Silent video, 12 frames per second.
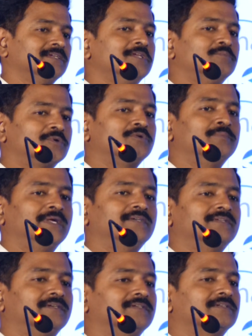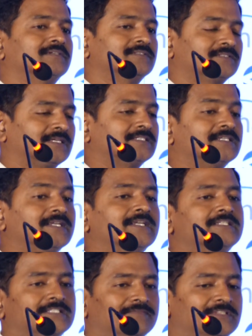improvement and
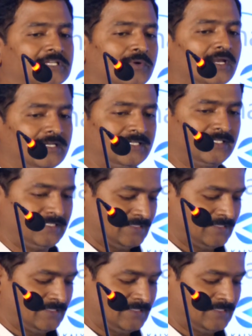sustenance of the quality.